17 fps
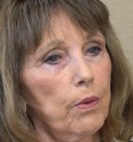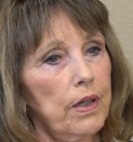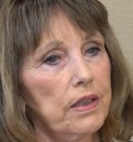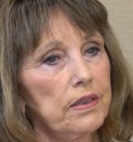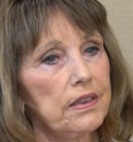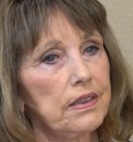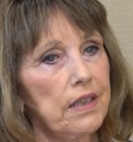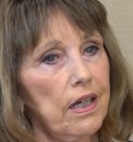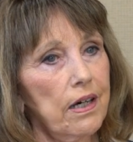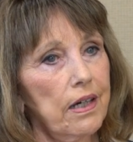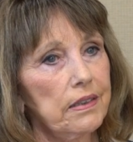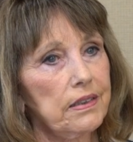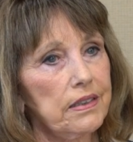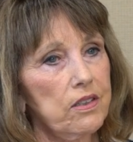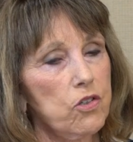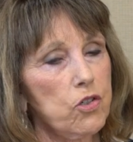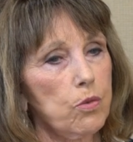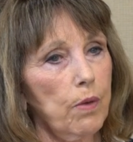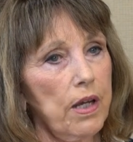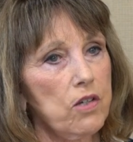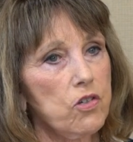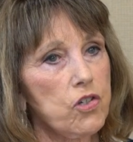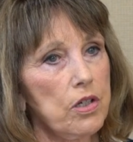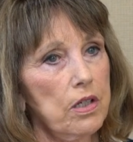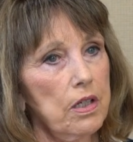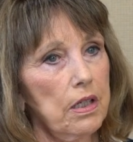was a
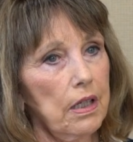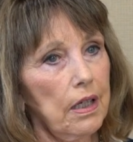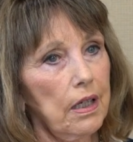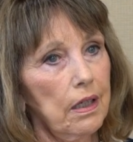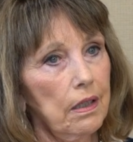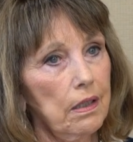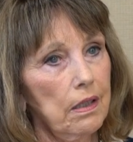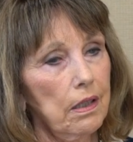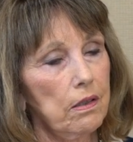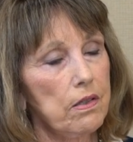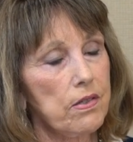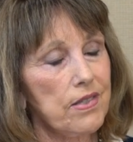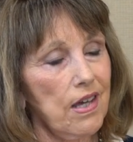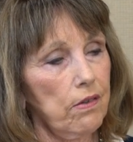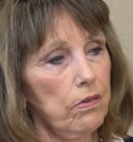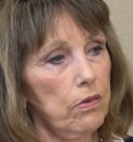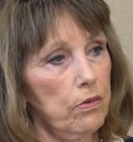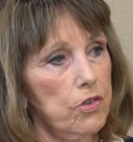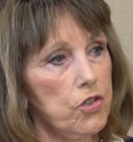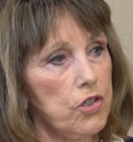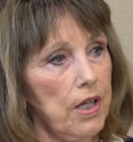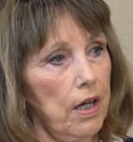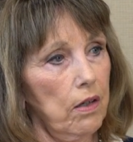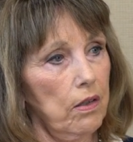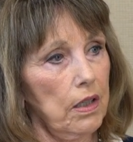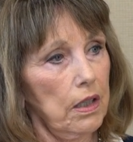situation in South Orange
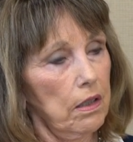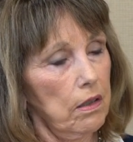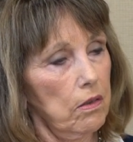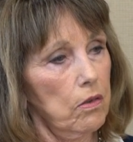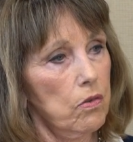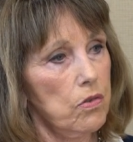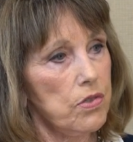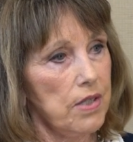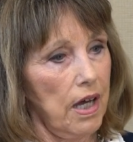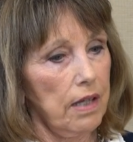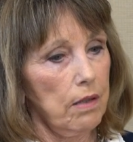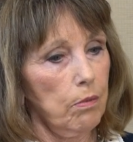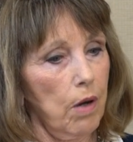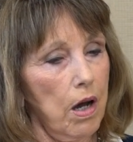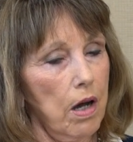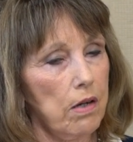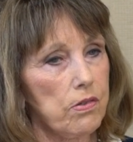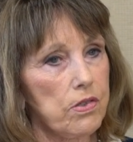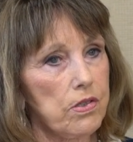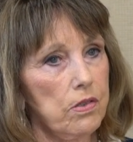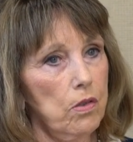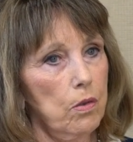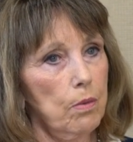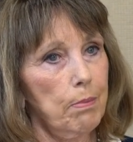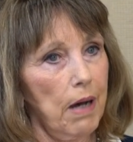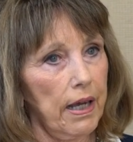County, no sidewalks,
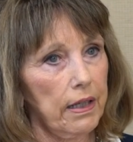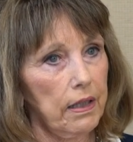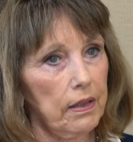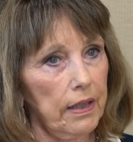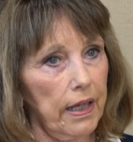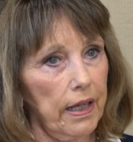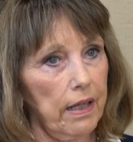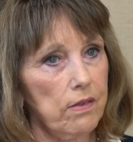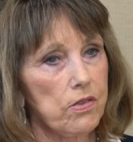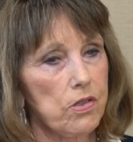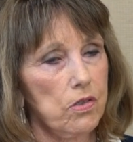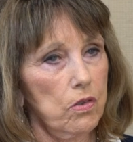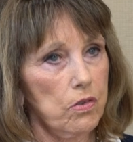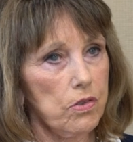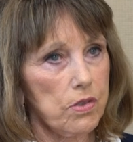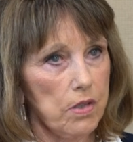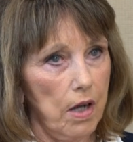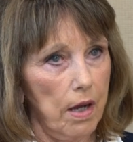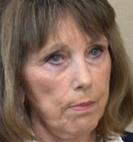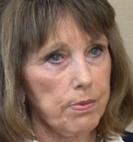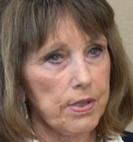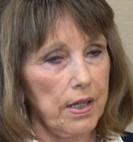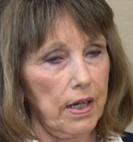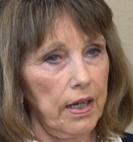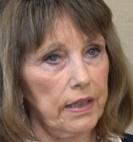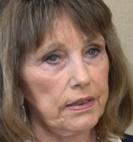no bike lanes, no stop
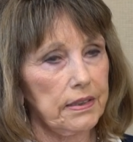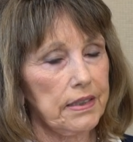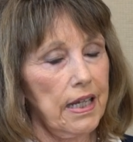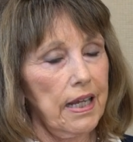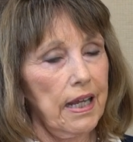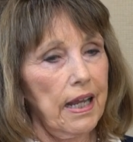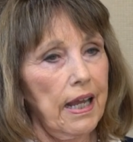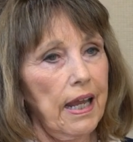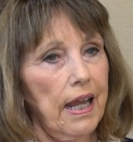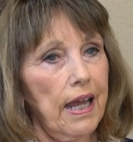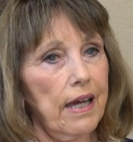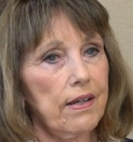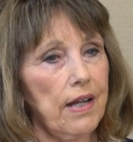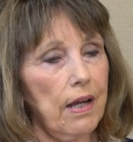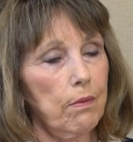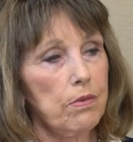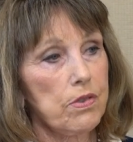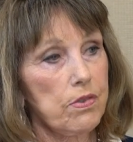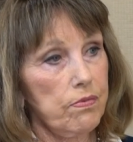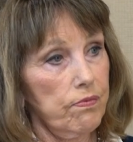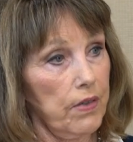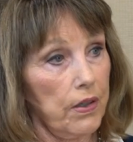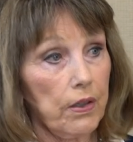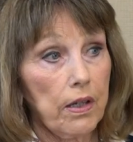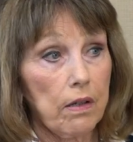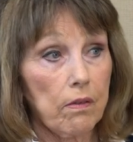signs, and I was
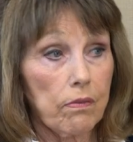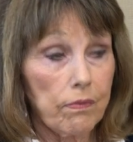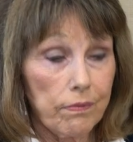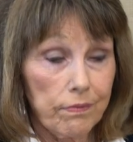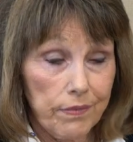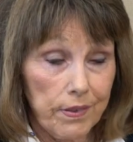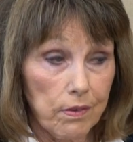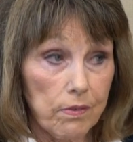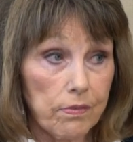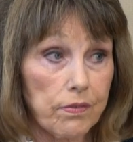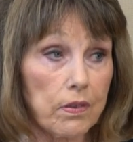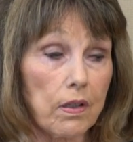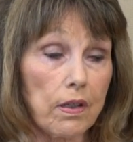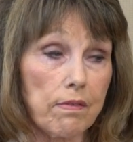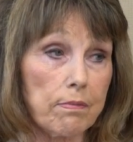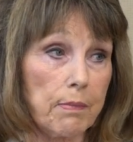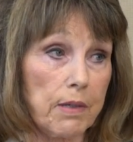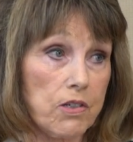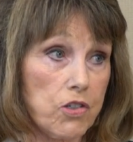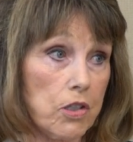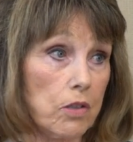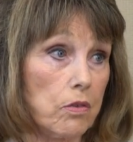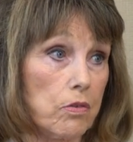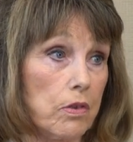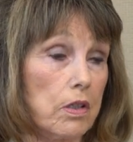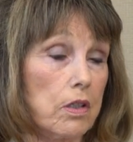very fearful of my
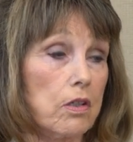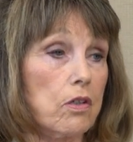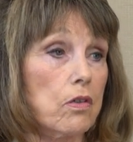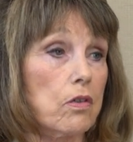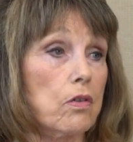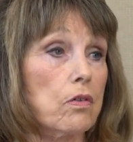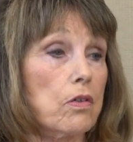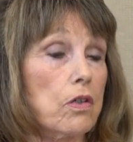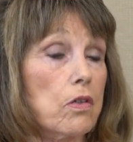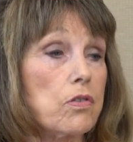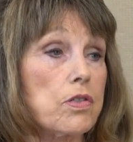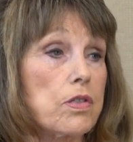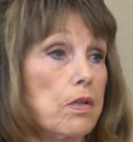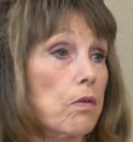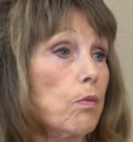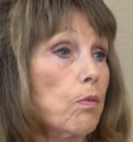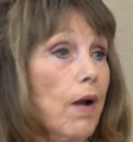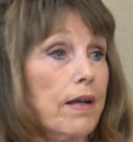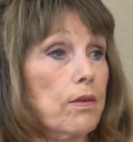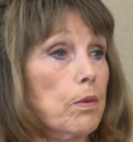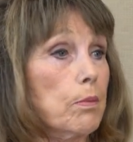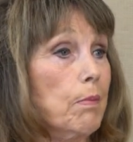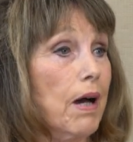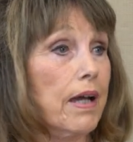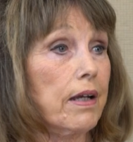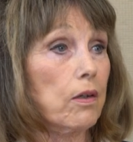children who used to ride their
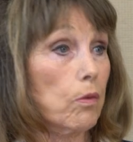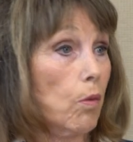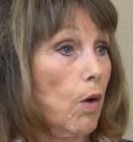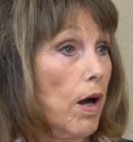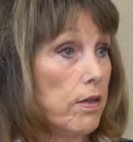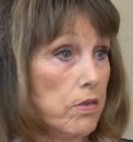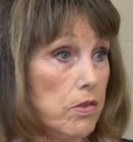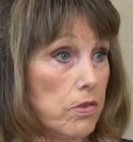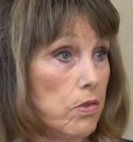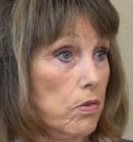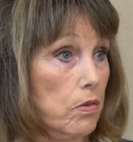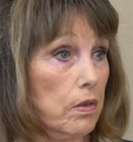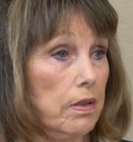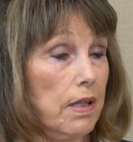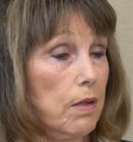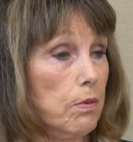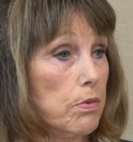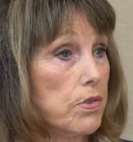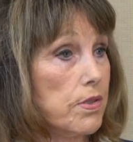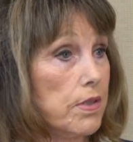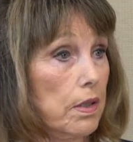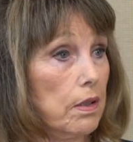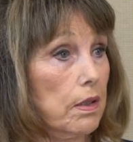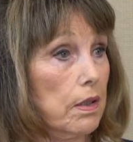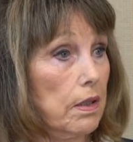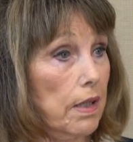bike or walk to school, and they were
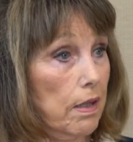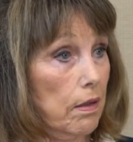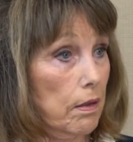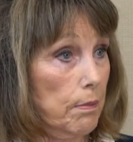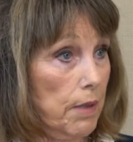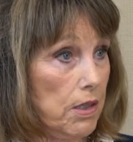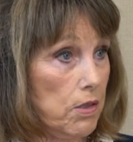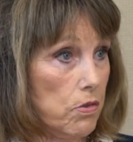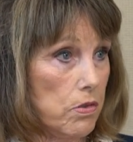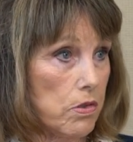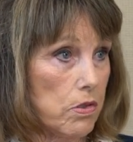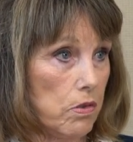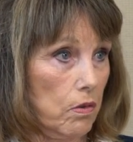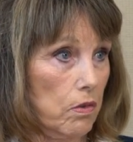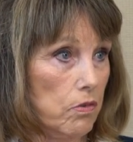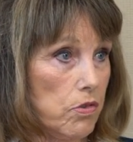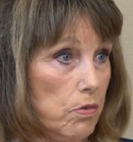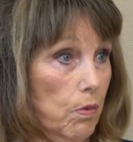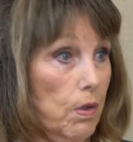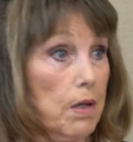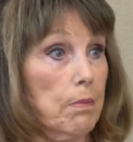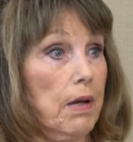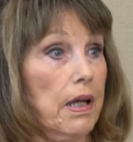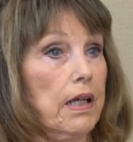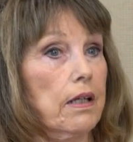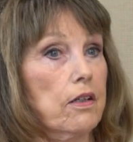still in elementary school. So what
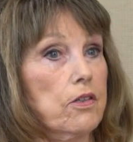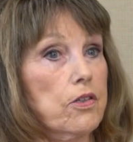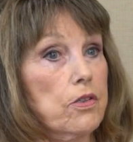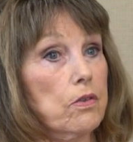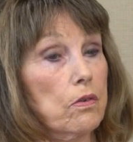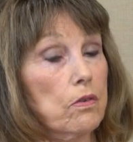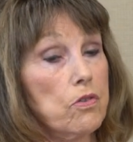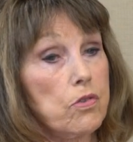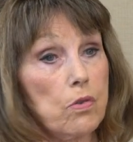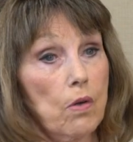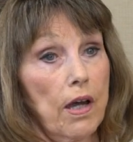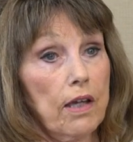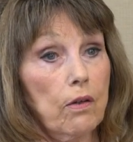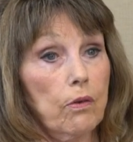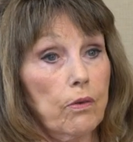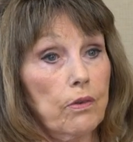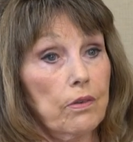am I going to do? So I